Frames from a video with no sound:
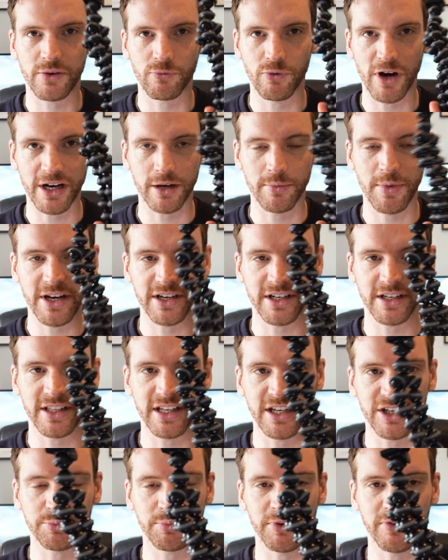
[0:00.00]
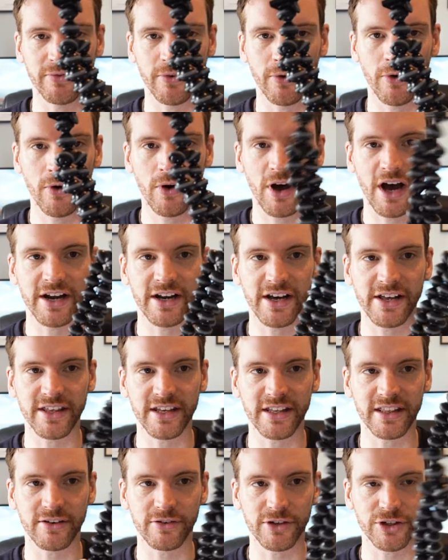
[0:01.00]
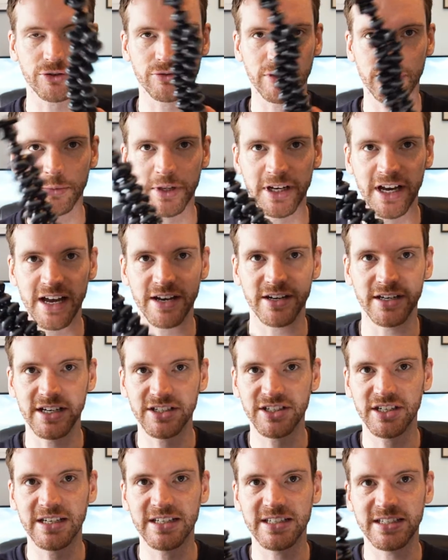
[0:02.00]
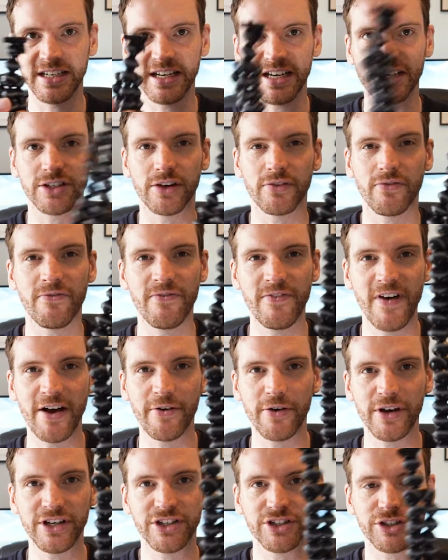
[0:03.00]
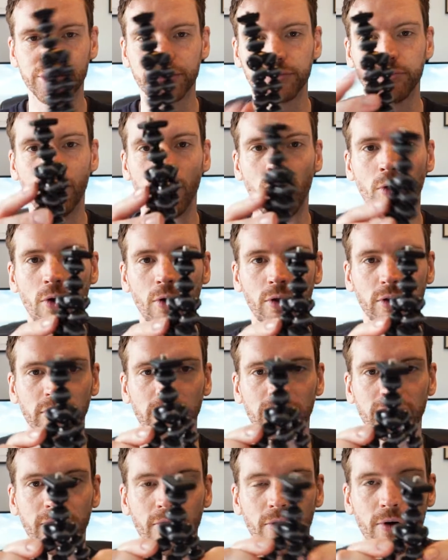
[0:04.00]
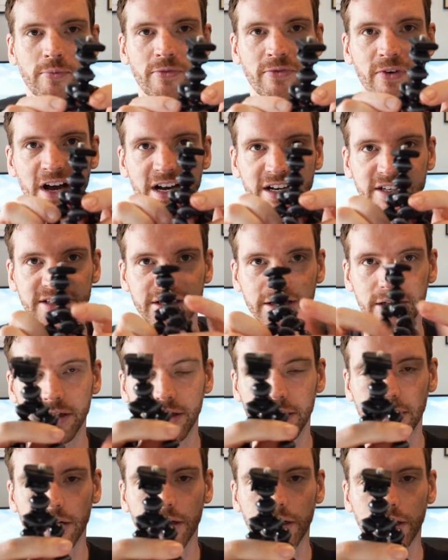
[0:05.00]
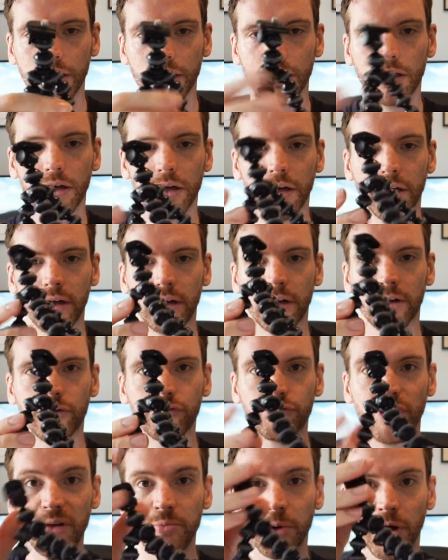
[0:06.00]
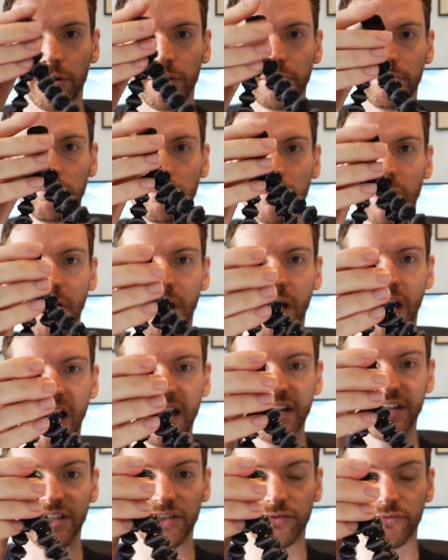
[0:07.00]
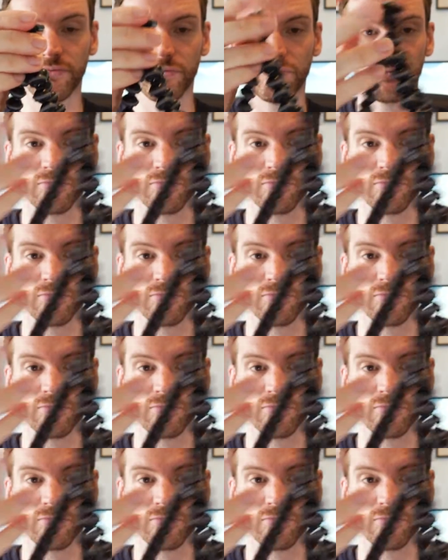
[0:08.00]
recommending these before, and I think they're extremely handy. As you can see, it's a very small form factor tripod, and it is